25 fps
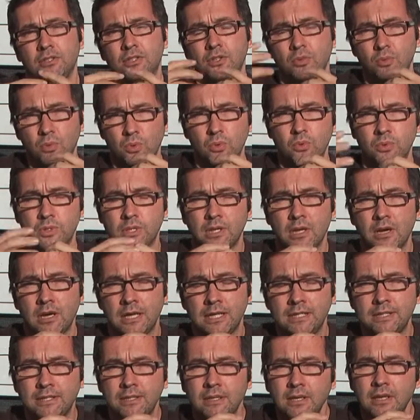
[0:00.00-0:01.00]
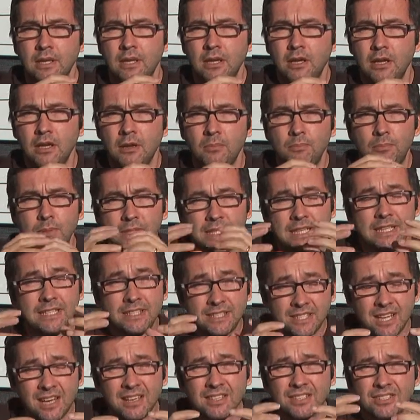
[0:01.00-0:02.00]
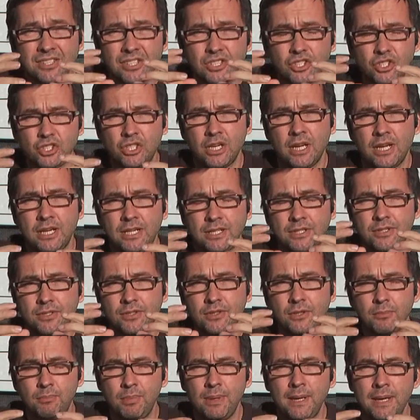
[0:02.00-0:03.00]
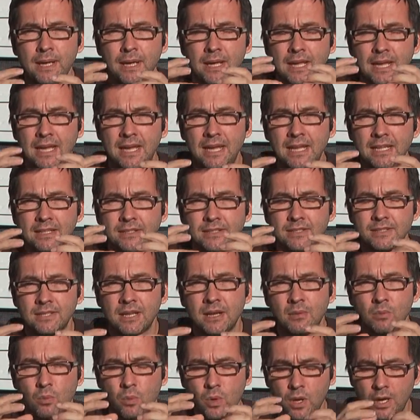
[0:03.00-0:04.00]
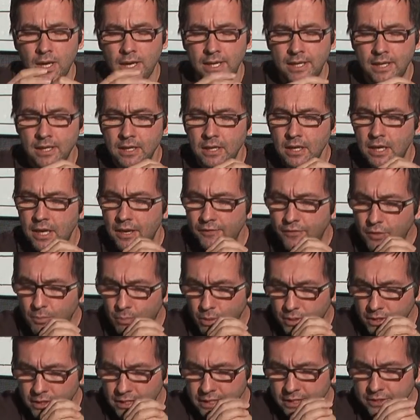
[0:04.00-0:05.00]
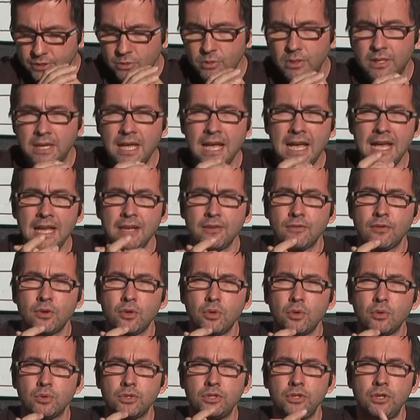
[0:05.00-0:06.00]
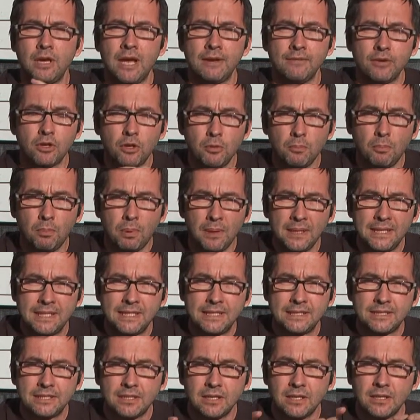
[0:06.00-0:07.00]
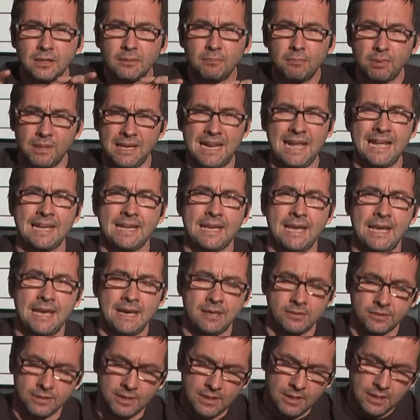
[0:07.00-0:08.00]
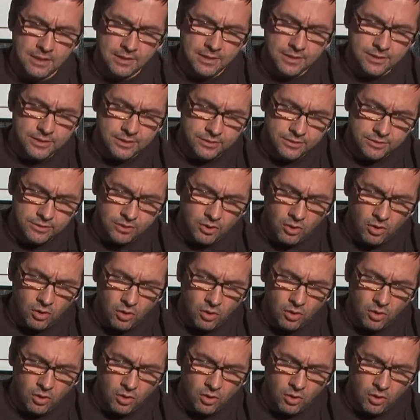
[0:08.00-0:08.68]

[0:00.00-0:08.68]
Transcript: towards light. But it does change the beer in some way. If you put it into a can, of course, you have a complete blackout. This is an